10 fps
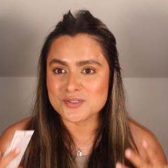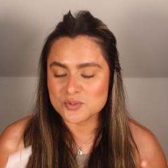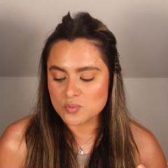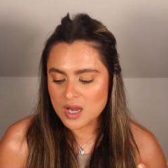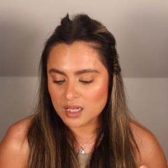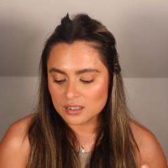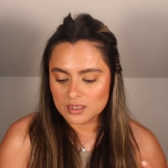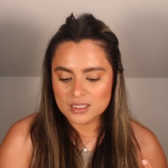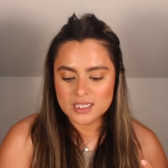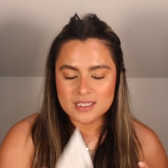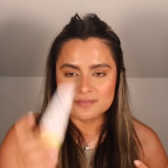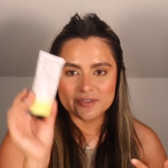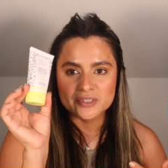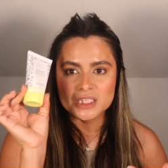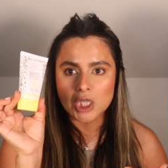as well.
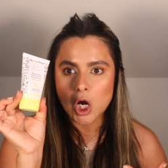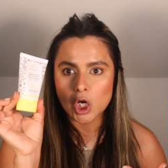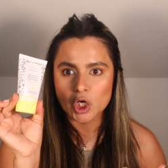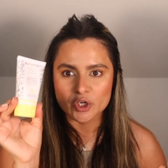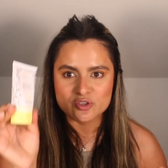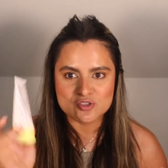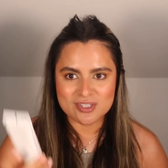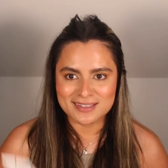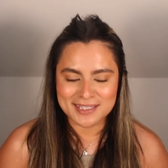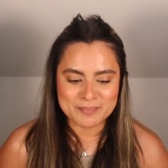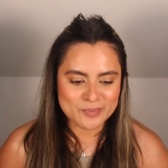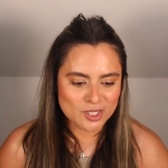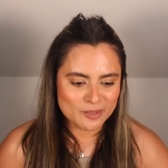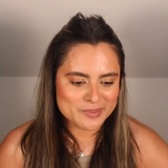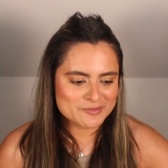Very large lip
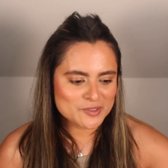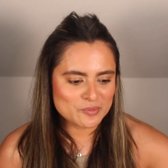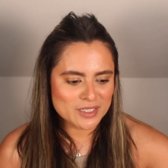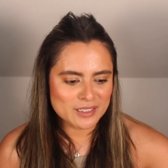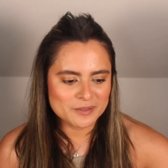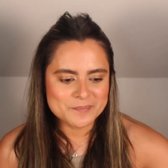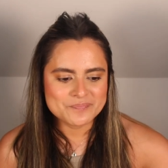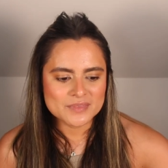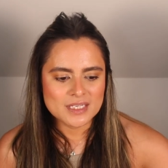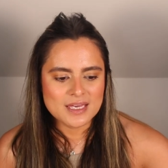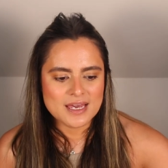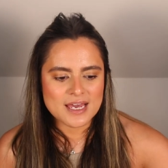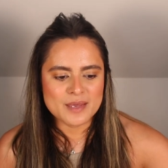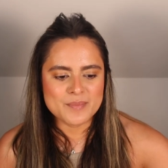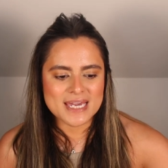balm, if you will.
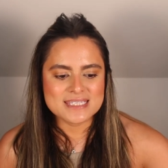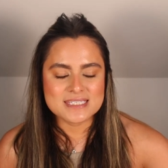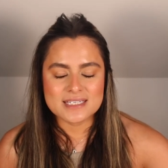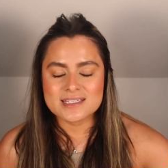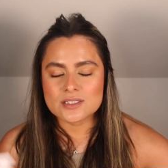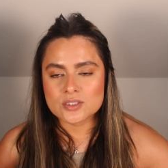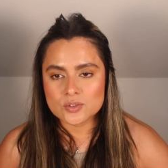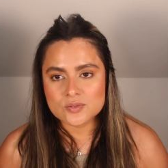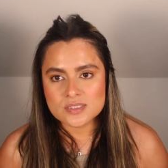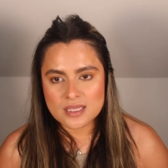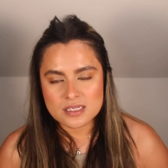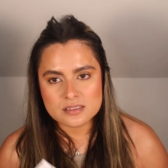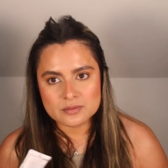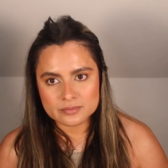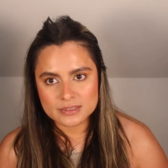Um, I did use
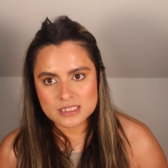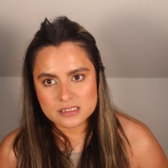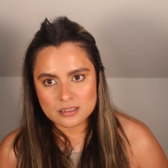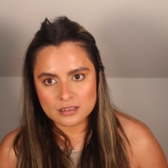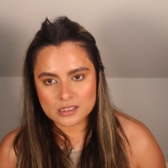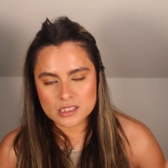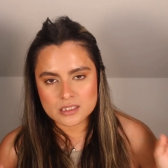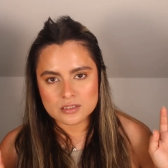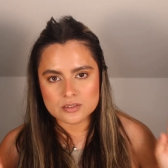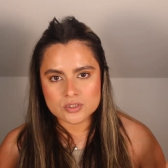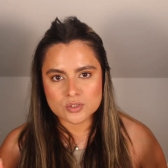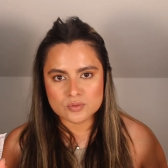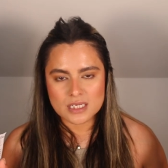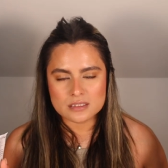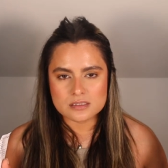this recently, two
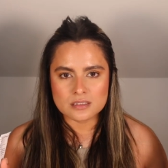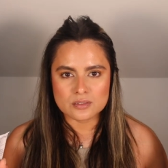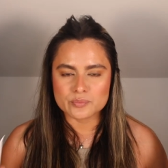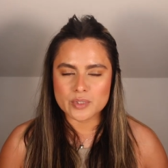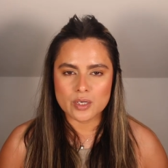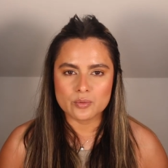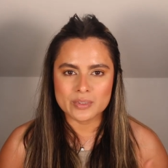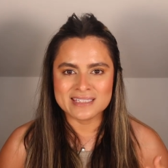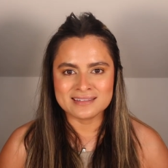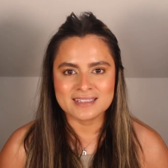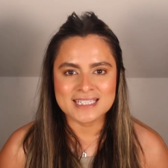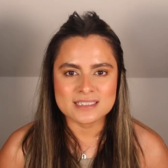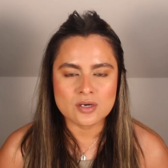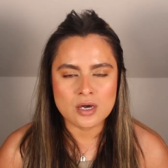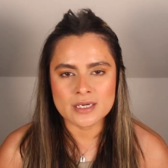nights in a row in
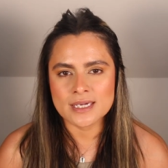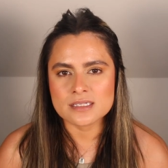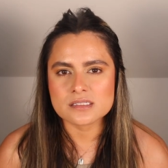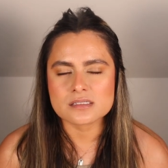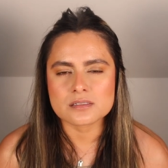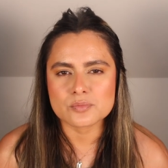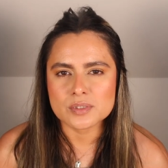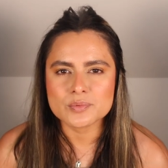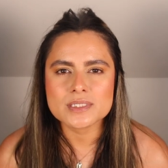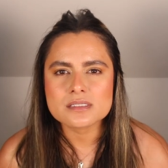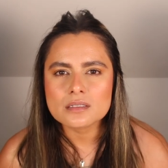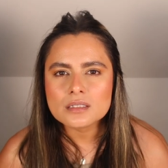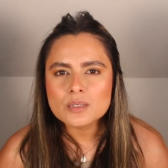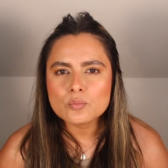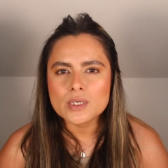late August. We
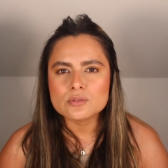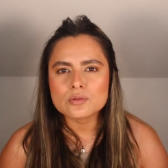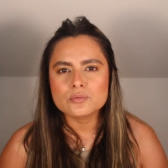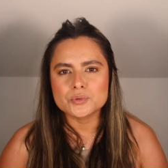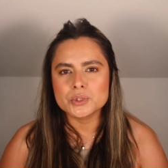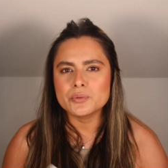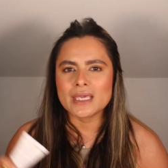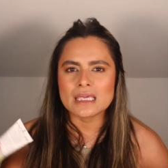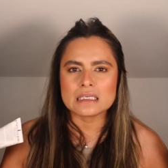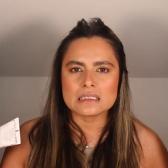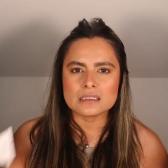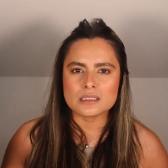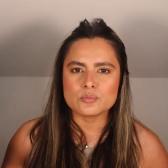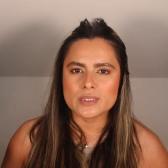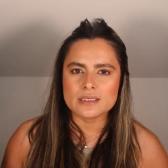recently went through a
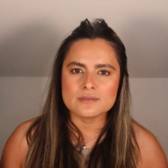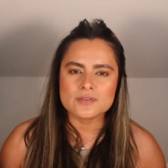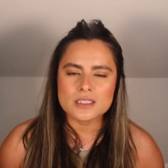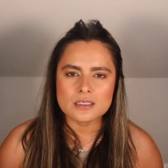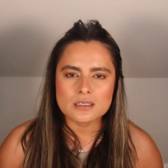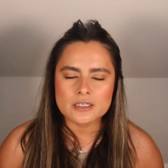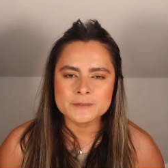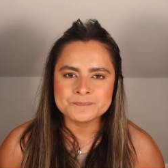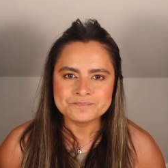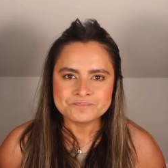heat wave here